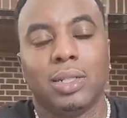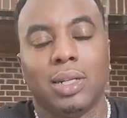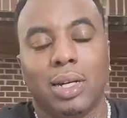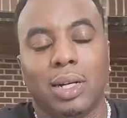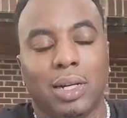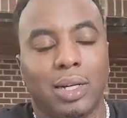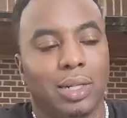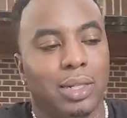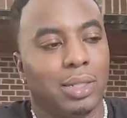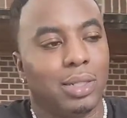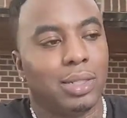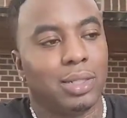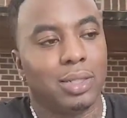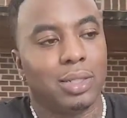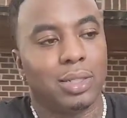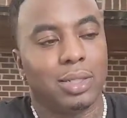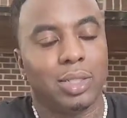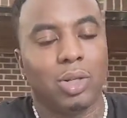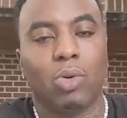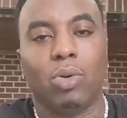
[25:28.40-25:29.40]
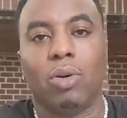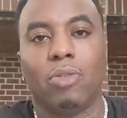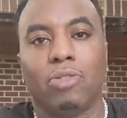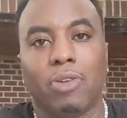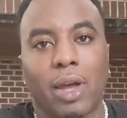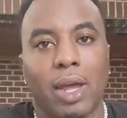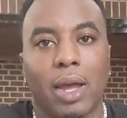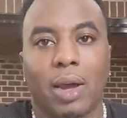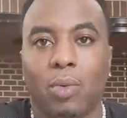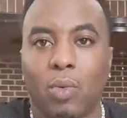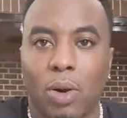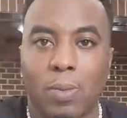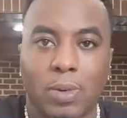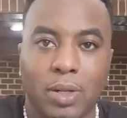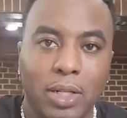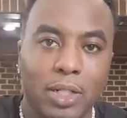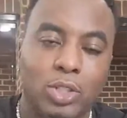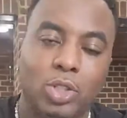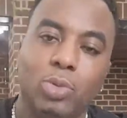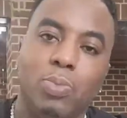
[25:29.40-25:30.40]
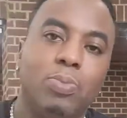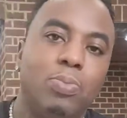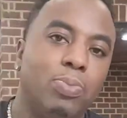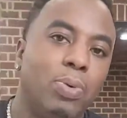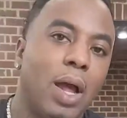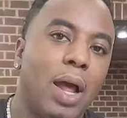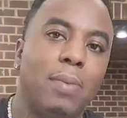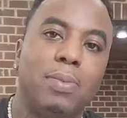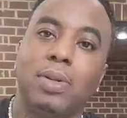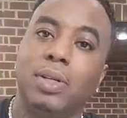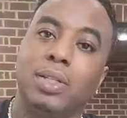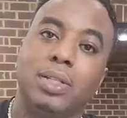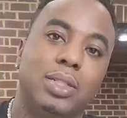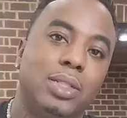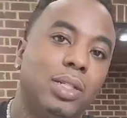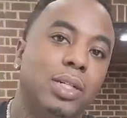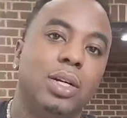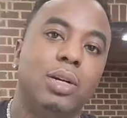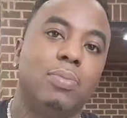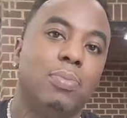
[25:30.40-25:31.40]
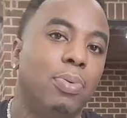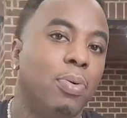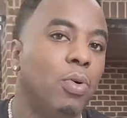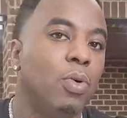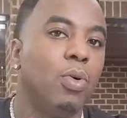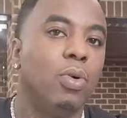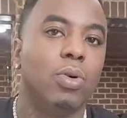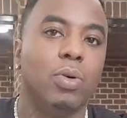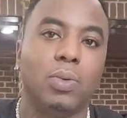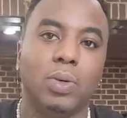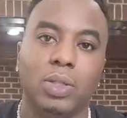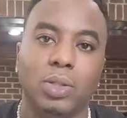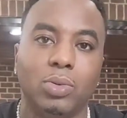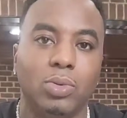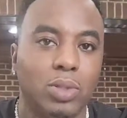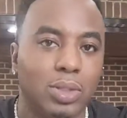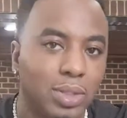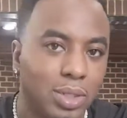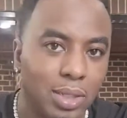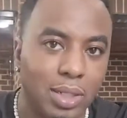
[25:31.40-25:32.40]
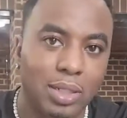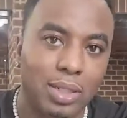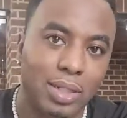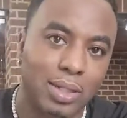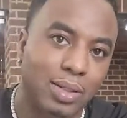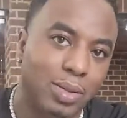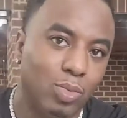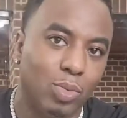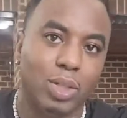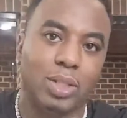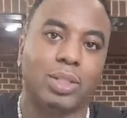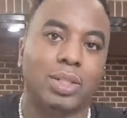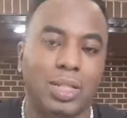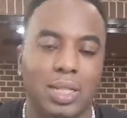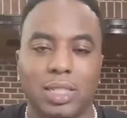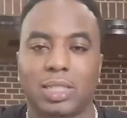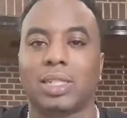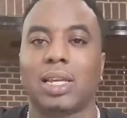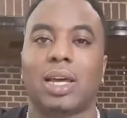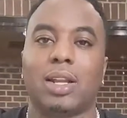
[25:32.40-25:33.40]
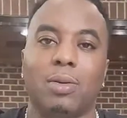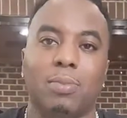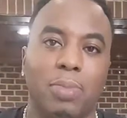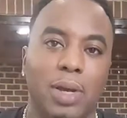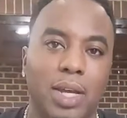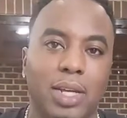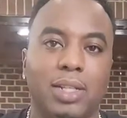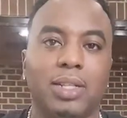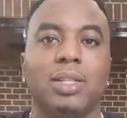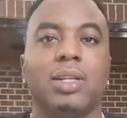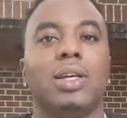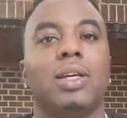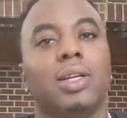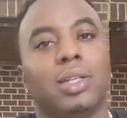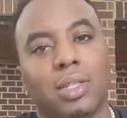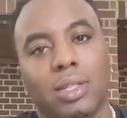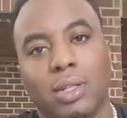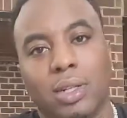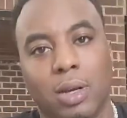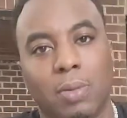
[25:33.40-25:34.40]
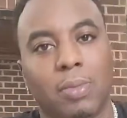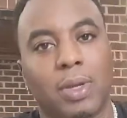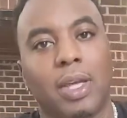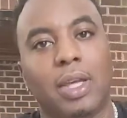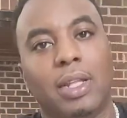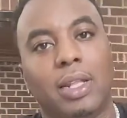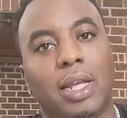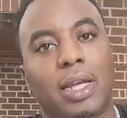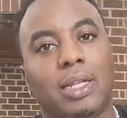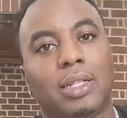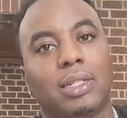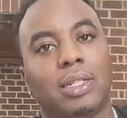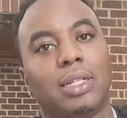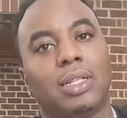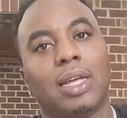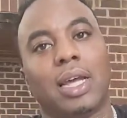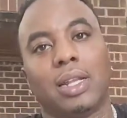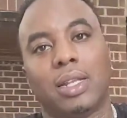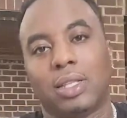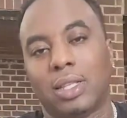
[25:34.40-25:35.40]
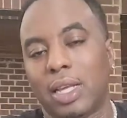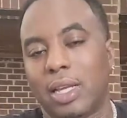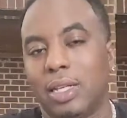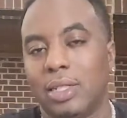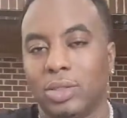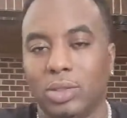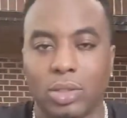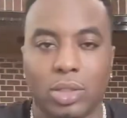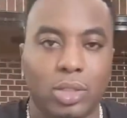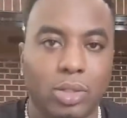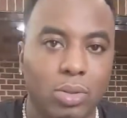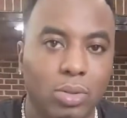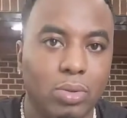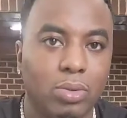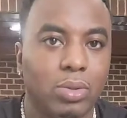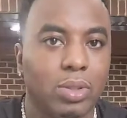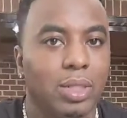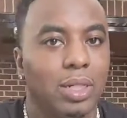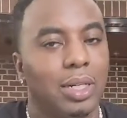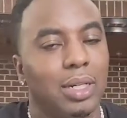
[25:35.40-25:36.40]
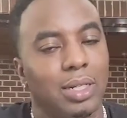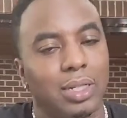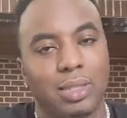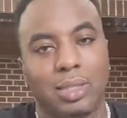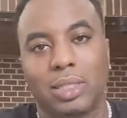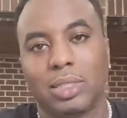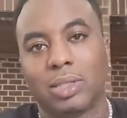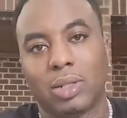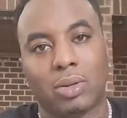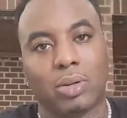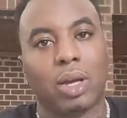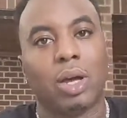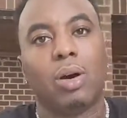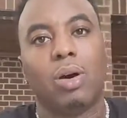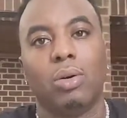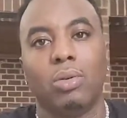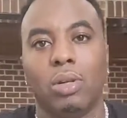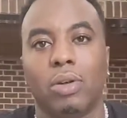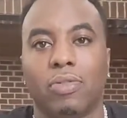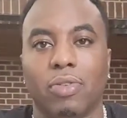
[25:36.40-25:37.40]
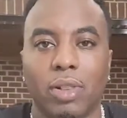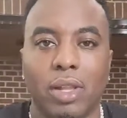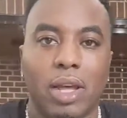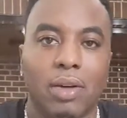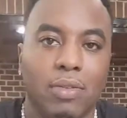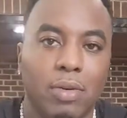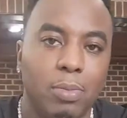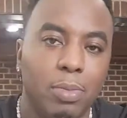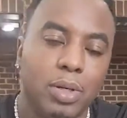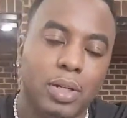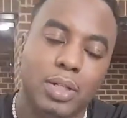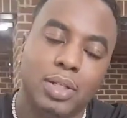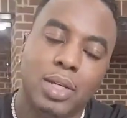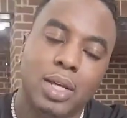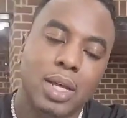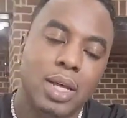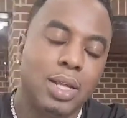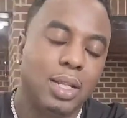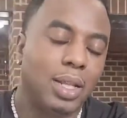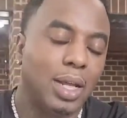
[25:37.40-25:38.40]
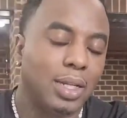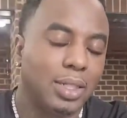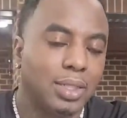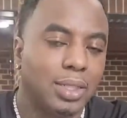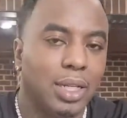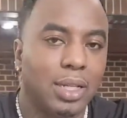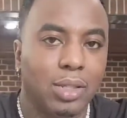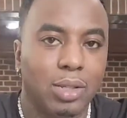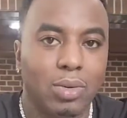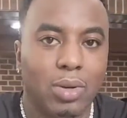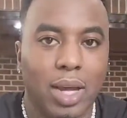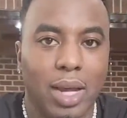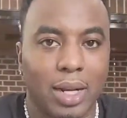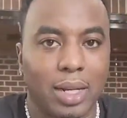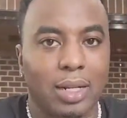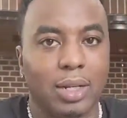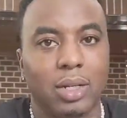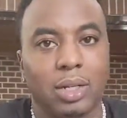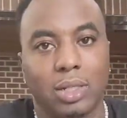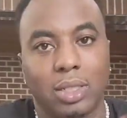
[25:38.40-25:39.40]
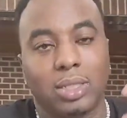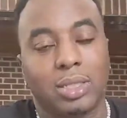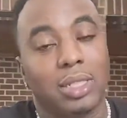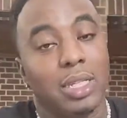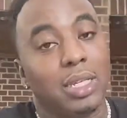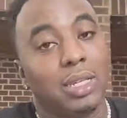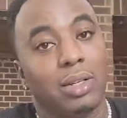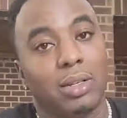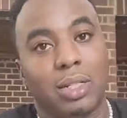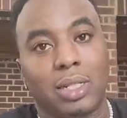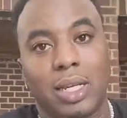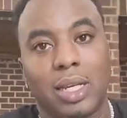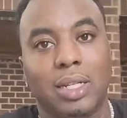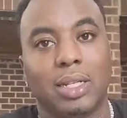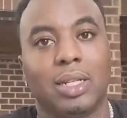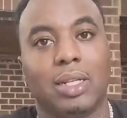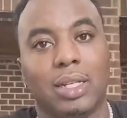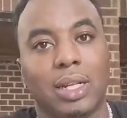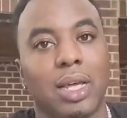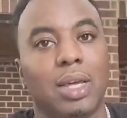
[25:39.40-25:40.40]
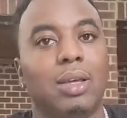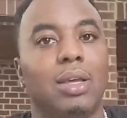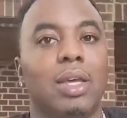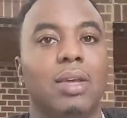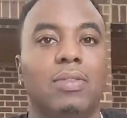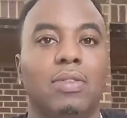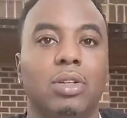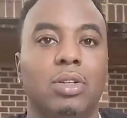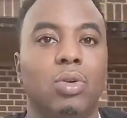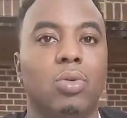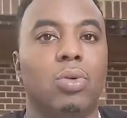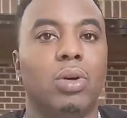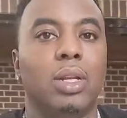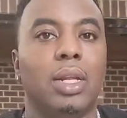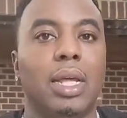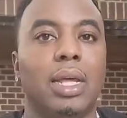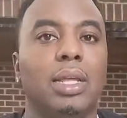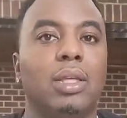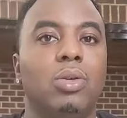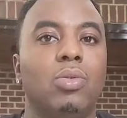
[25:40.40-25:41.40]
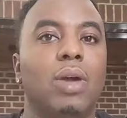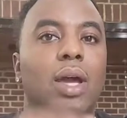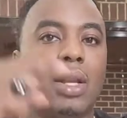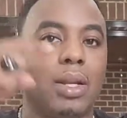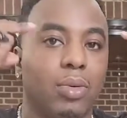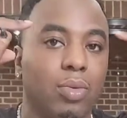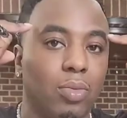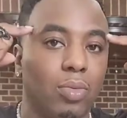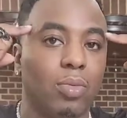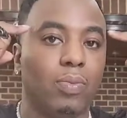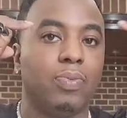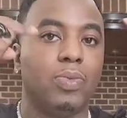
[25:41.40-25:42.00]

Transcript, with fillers: uh, show a fine woman that you probably could pull when you was with this kind of bank, you know what I mean? Like the kind of things you could do uh, is just on a whole different level. But like I said, you gotta still at the end of the day, even doing it, you gotta